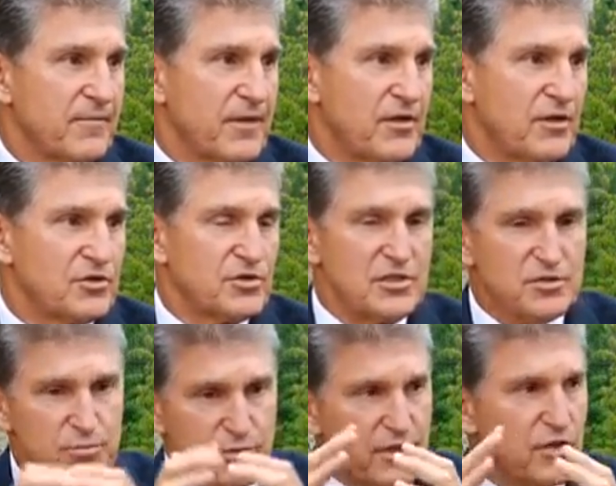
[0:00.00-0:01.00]
You know, she's
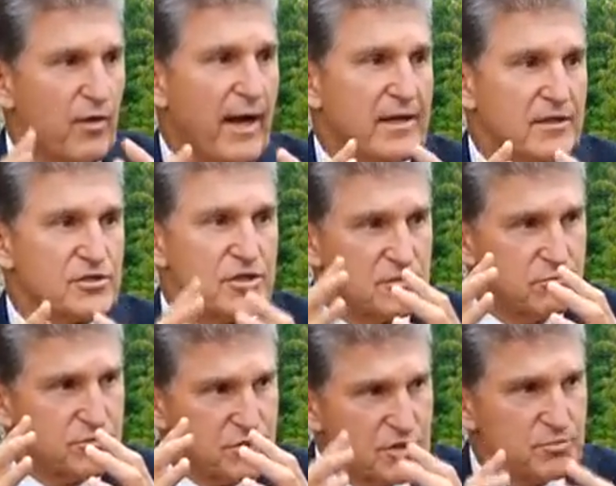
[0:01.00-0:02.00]
pretty grounded.
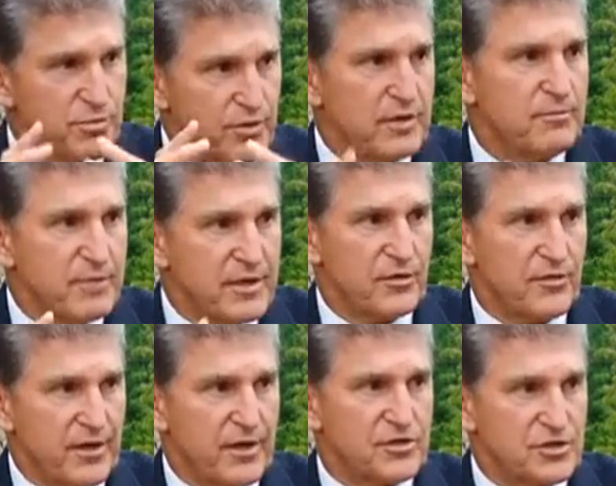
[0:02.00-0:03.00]
She's pretty middle
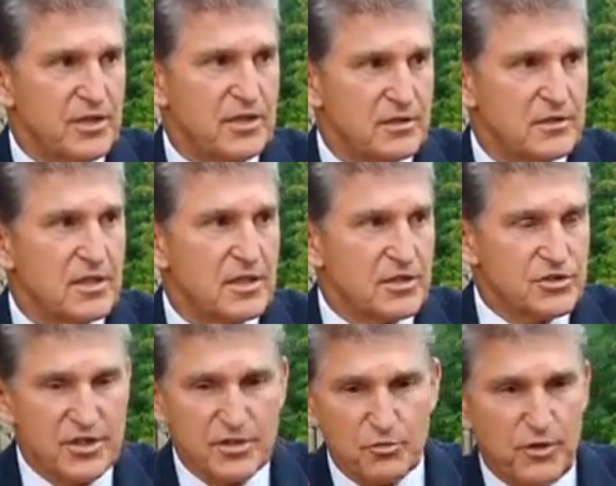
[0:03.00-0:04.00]
there. She can
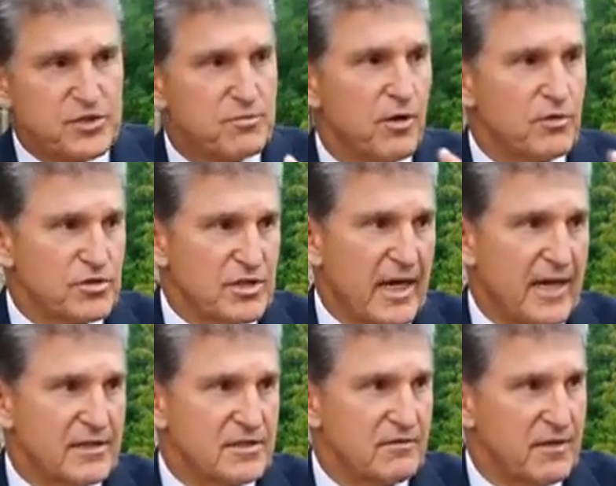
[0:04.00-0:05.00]
reach both
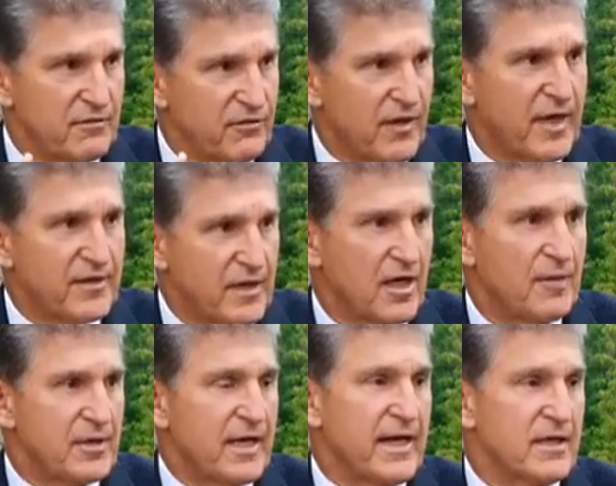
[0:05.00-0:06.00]
sides and find the
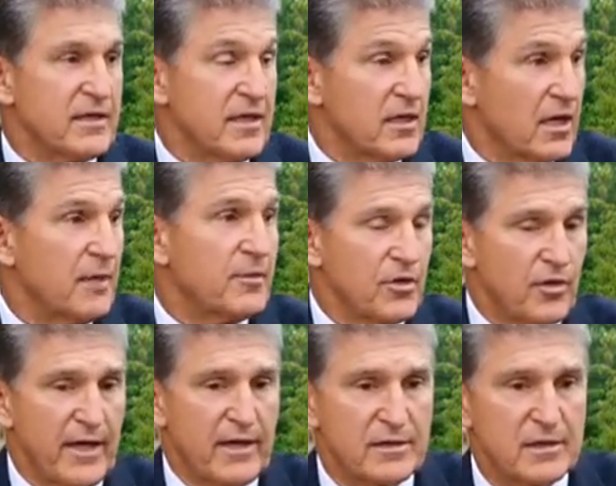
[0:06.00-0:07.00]
commonality and common
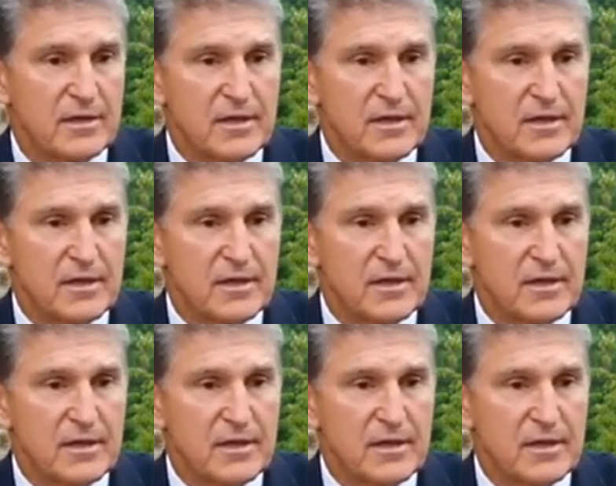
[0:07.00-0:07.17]
ground.